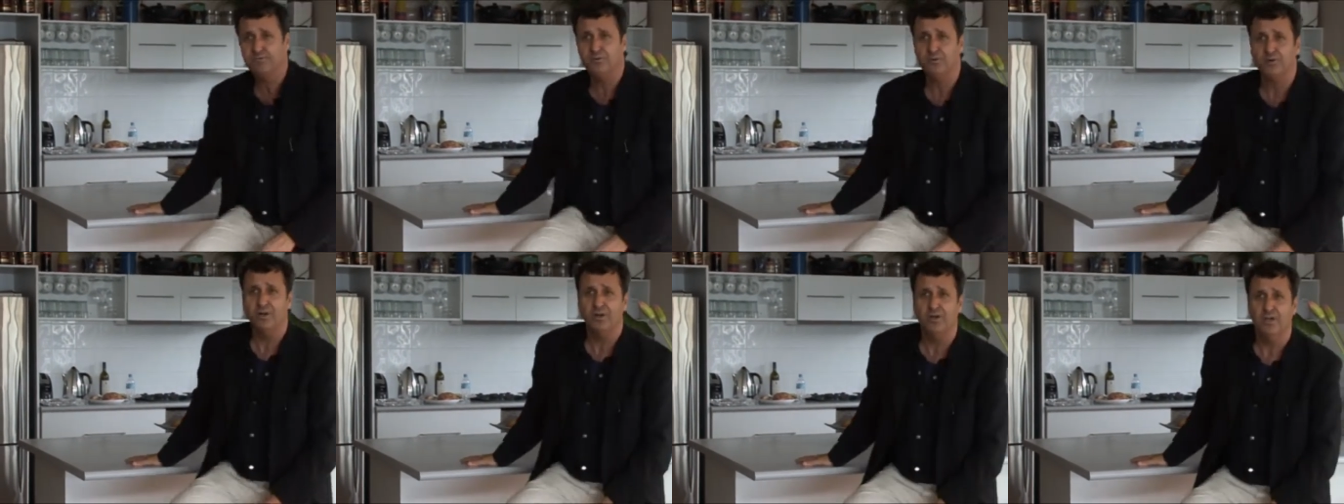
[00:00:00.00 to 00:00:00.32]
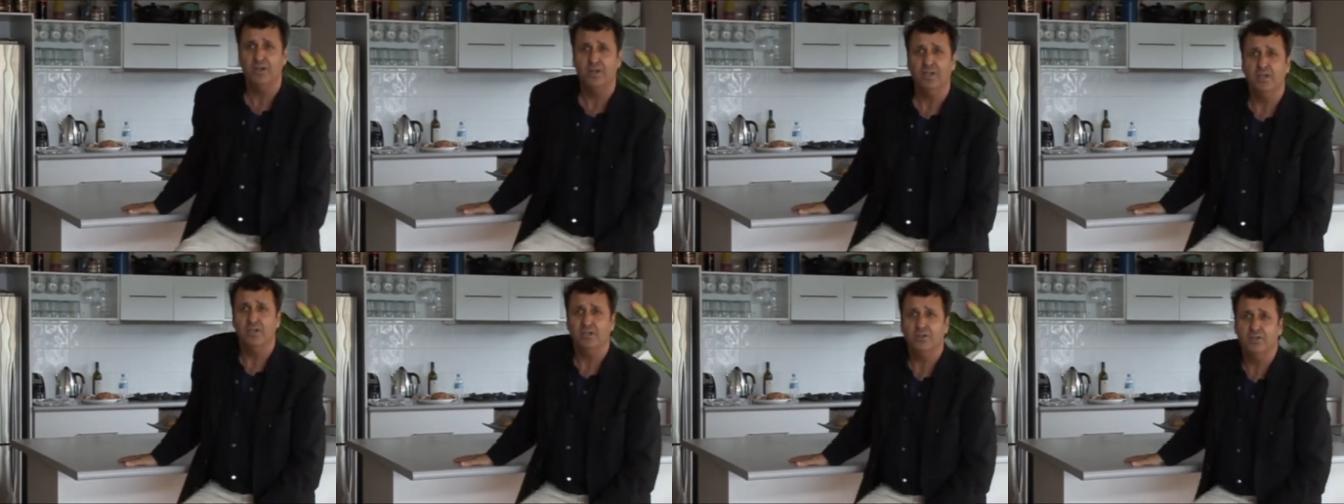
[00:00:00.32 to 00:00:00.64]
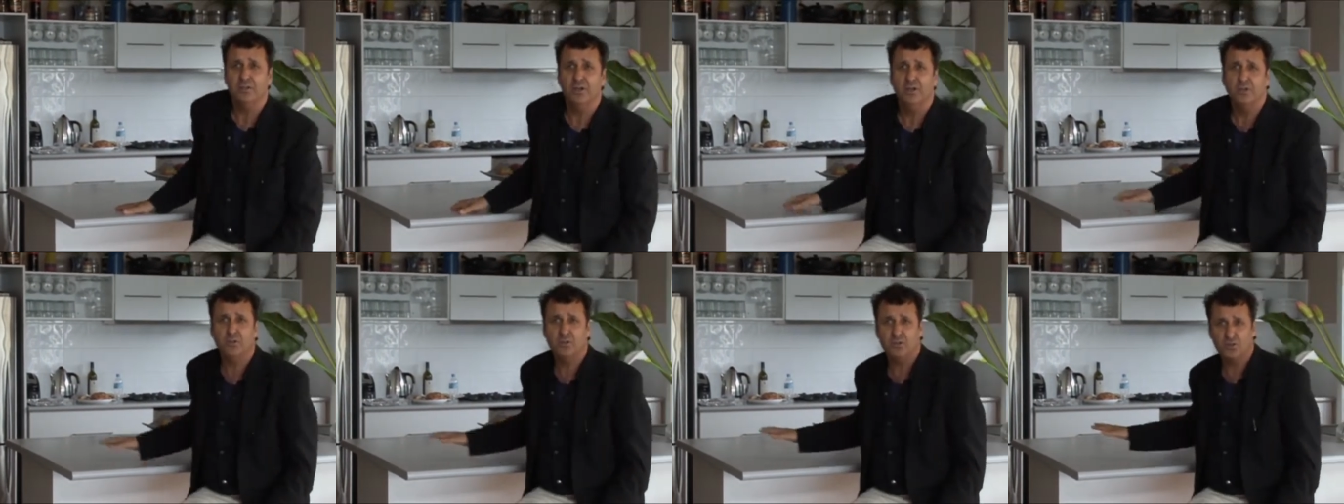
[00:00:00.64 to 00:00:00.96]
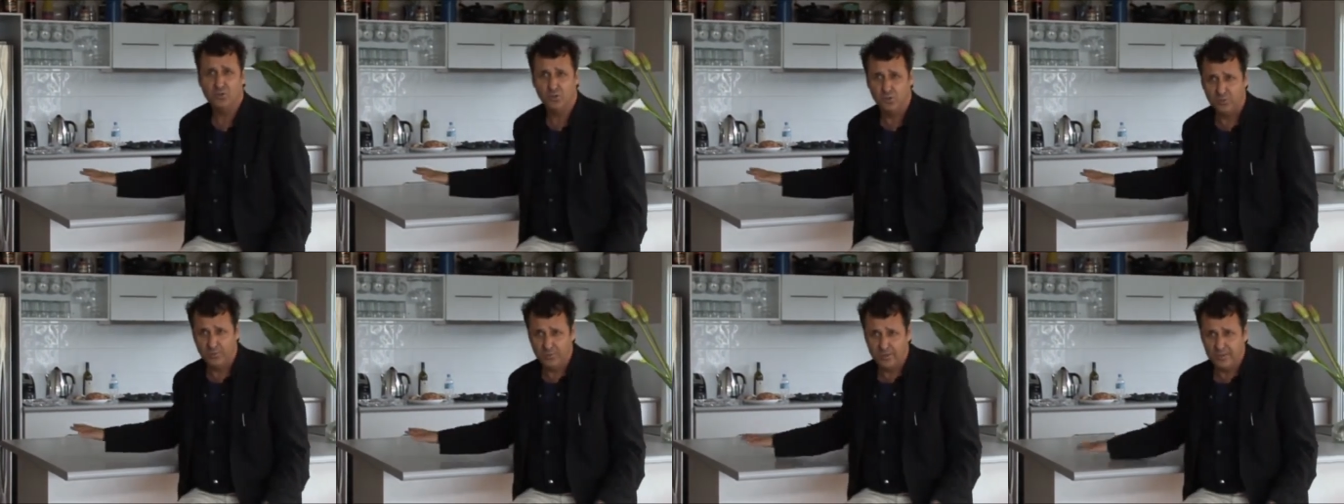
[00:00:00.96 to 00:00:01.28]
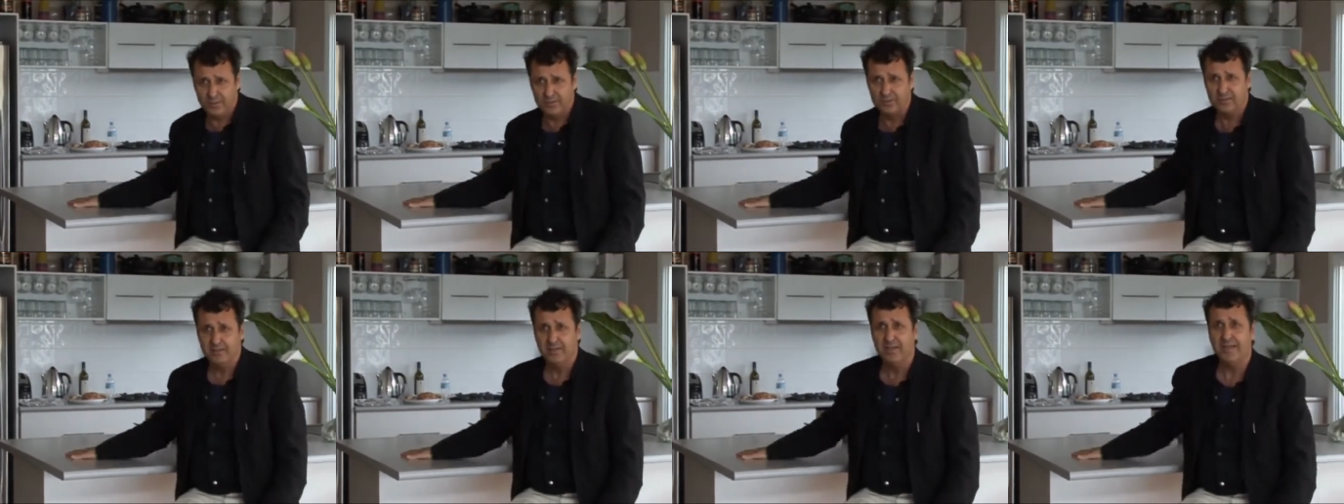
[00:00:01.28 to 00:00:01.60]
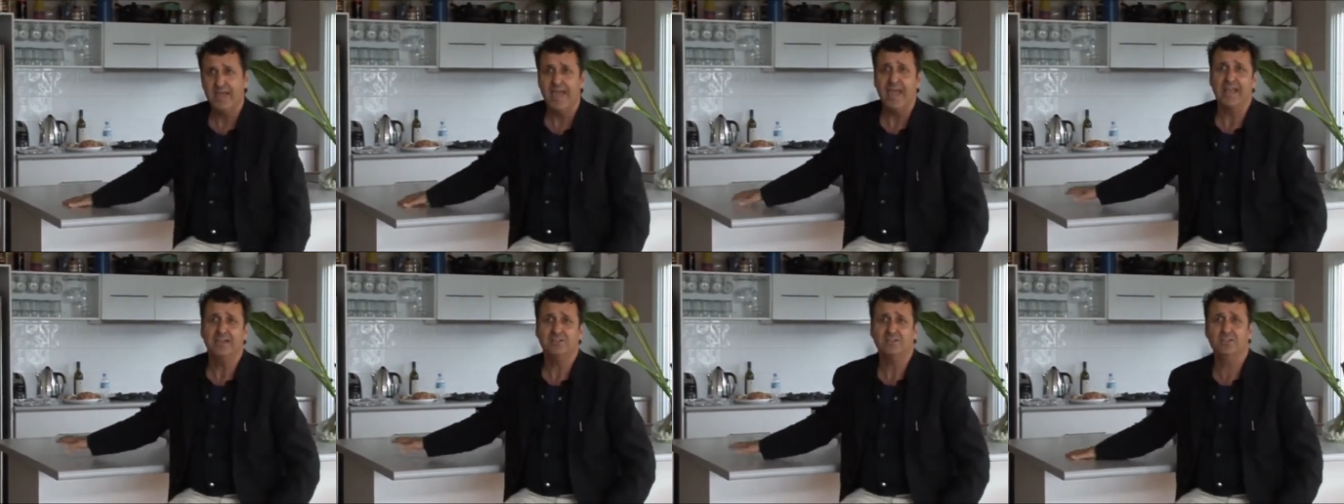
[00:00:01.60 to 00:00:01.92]
for you know human
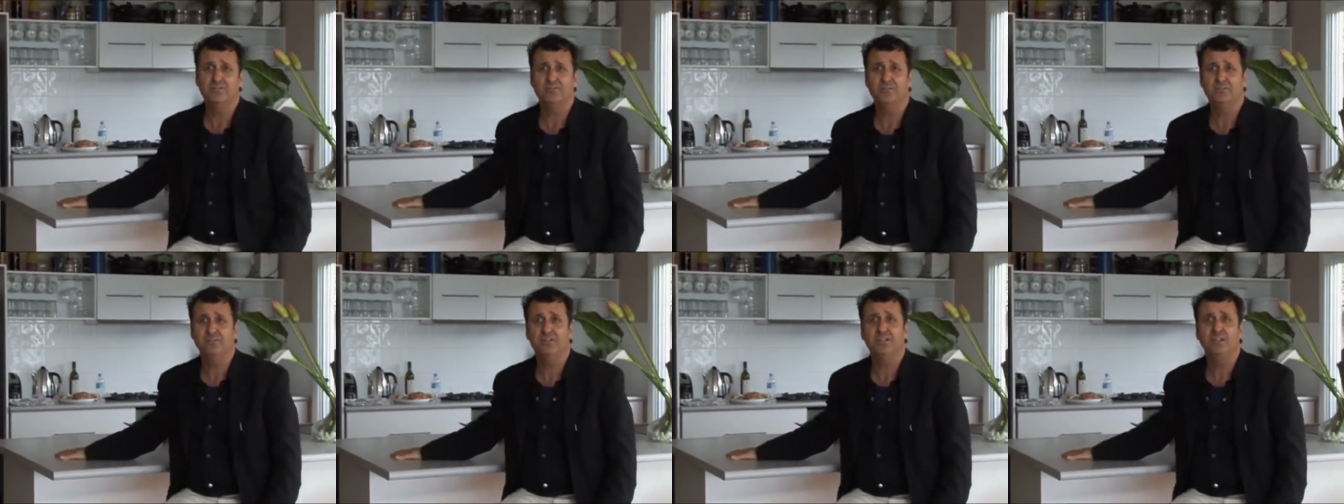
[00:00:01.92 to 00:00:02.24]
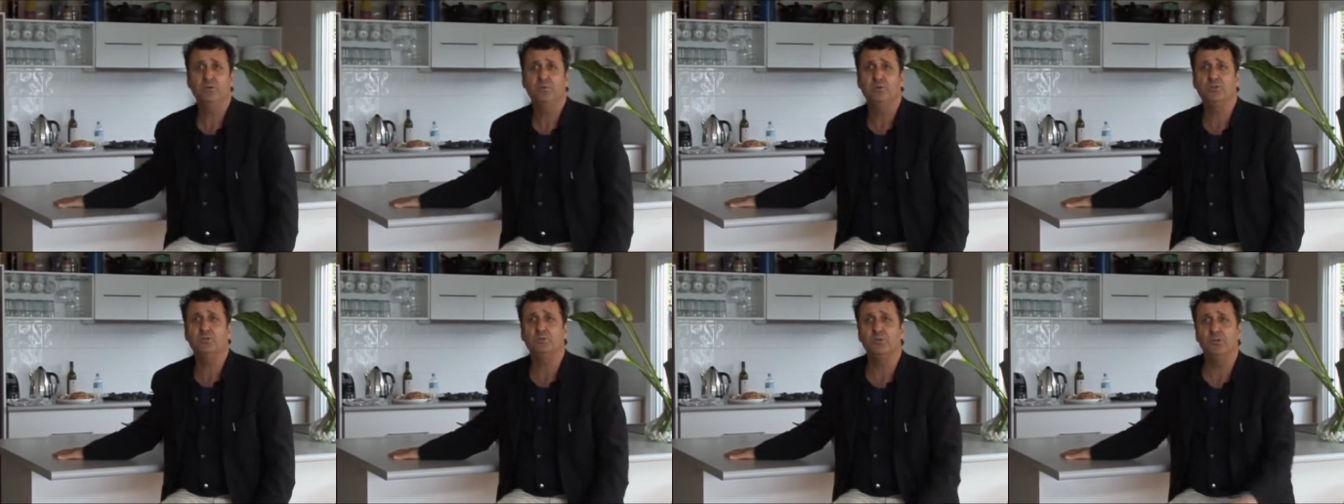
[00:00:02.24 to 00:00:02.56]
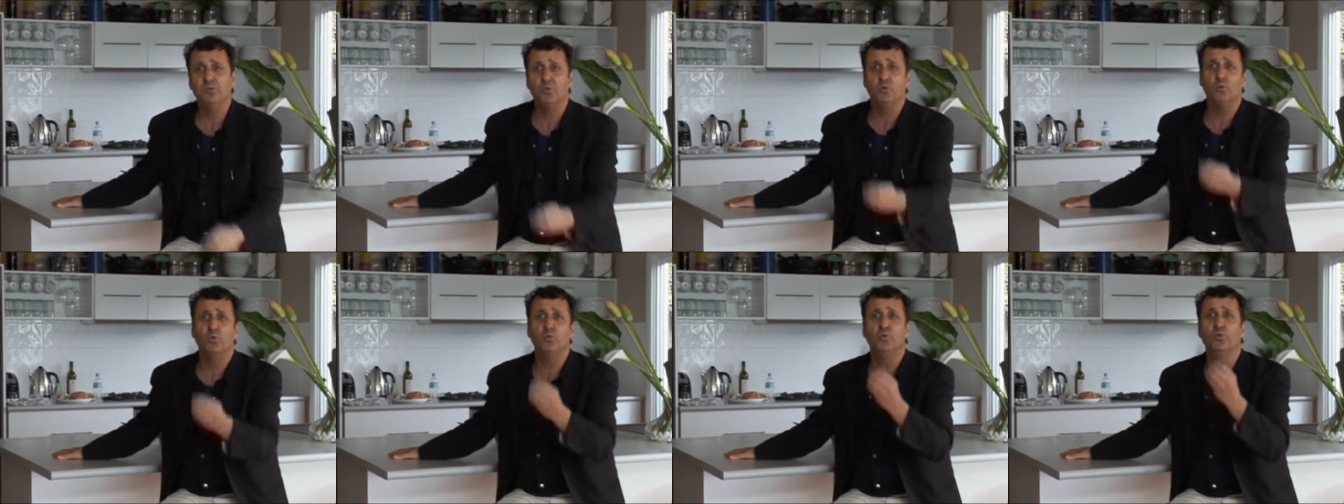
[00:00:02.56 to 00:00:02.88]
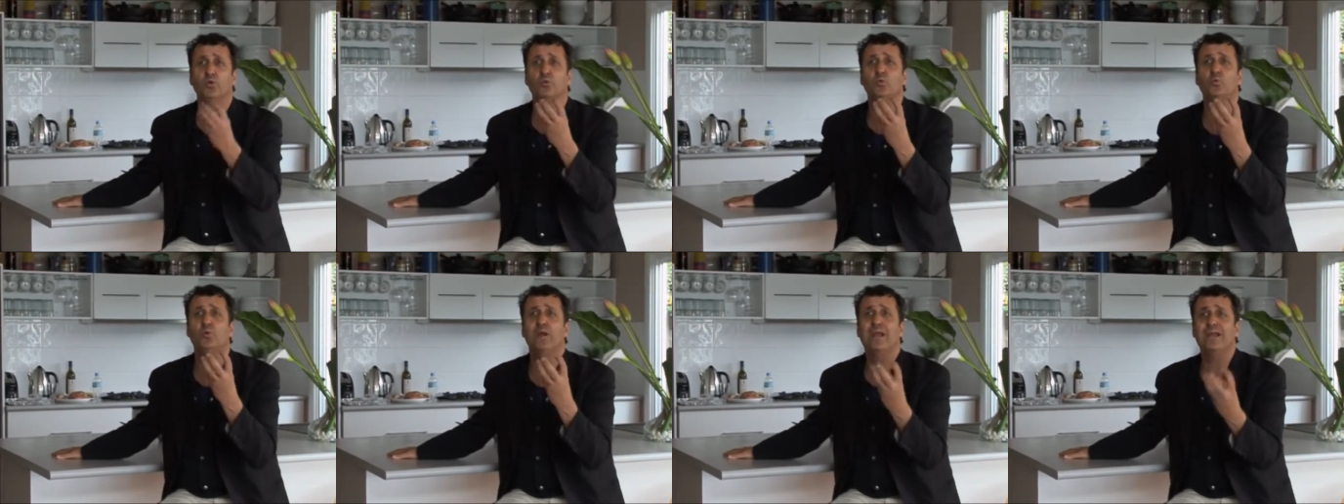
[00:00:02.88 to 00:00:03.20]
activity which we call the